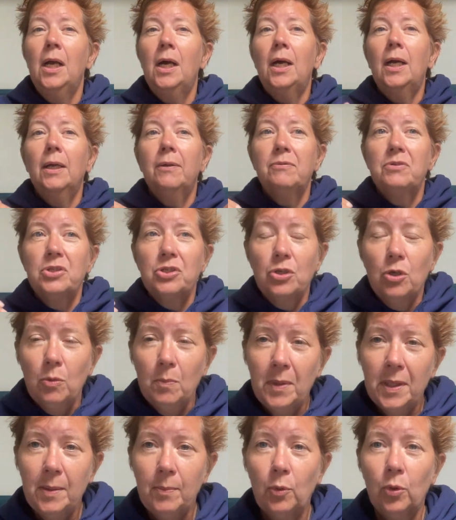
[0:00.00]
I have so
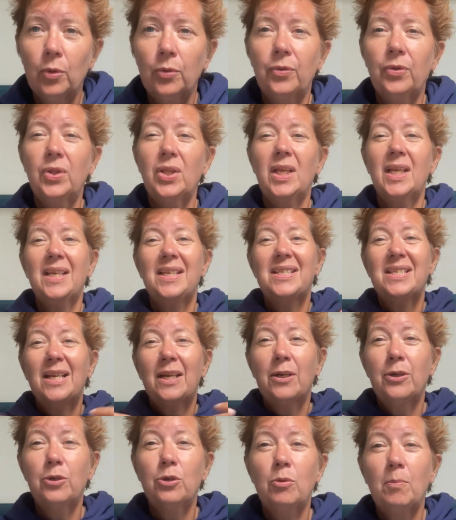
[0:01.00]
many more things
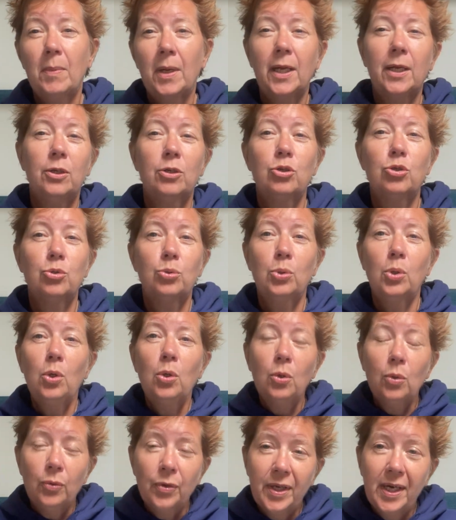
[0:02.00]
under my
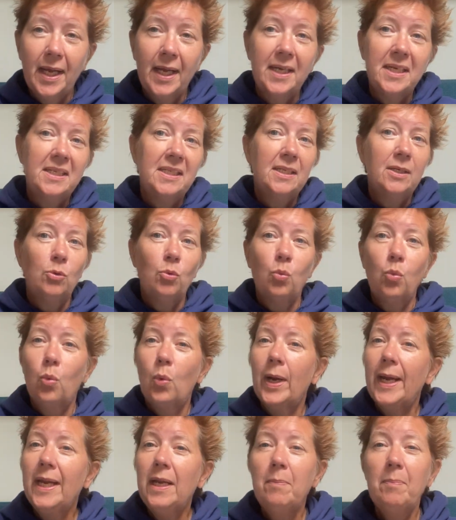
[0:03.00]
control than I did
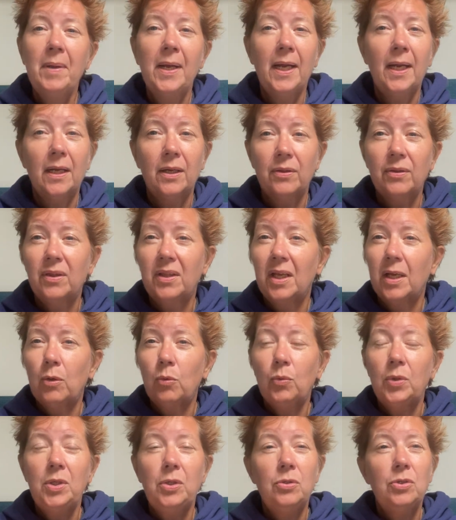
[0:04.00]
way back
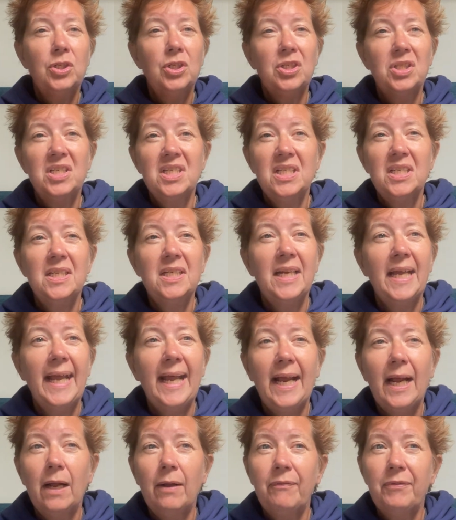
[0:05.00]
then when you just didn't
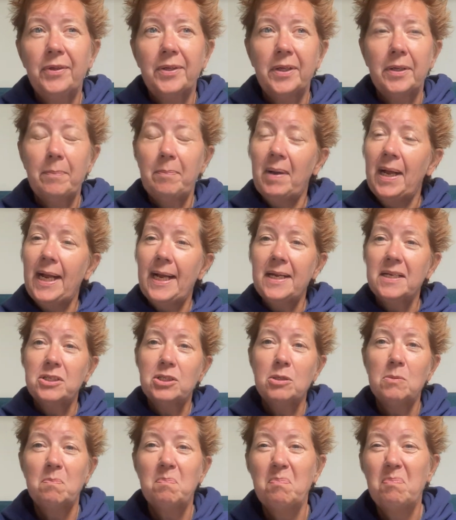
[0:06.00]
have the
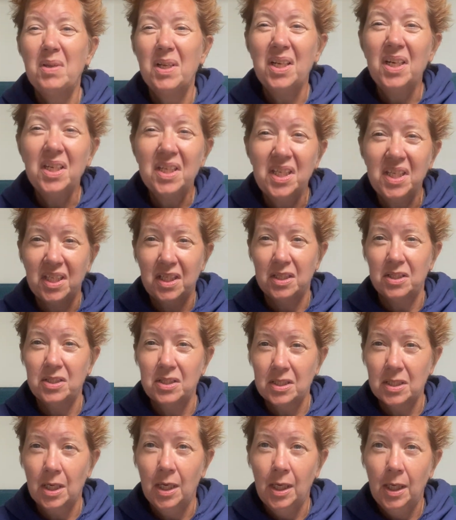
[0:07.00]

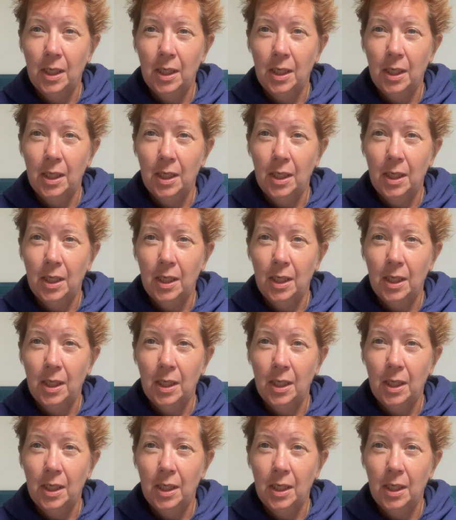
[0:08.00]
possibilities.